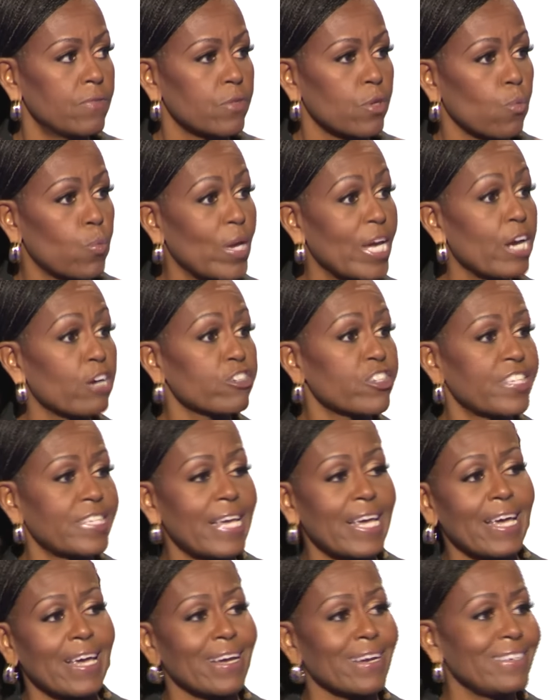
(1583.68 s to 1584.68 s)
We are
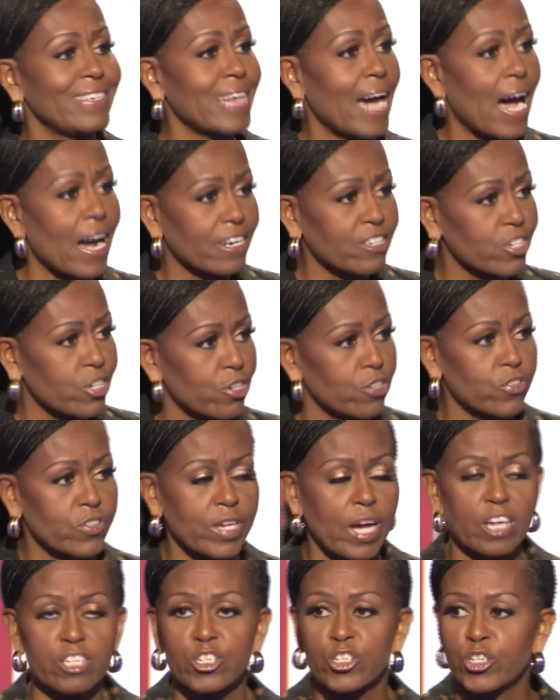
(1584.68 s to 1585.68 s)
seeing doctors
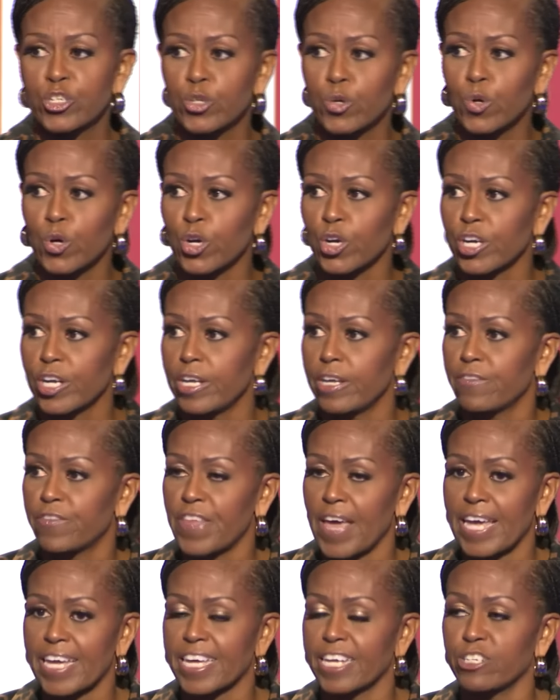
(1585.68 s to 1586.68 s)
unsure if
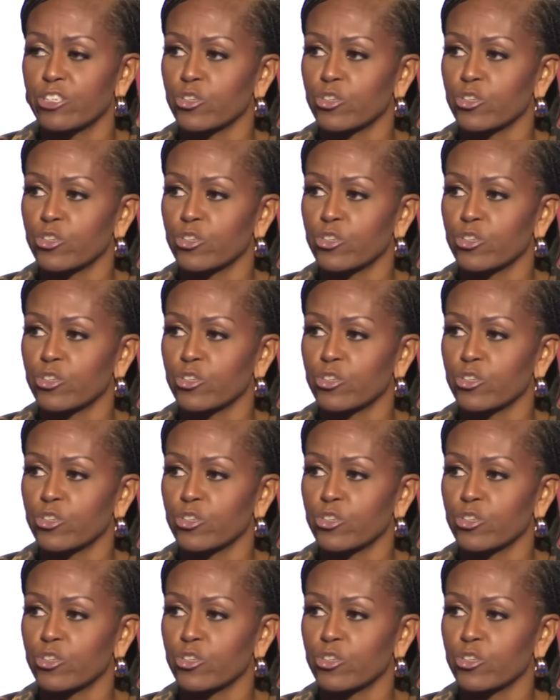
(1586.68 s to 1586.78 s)
they can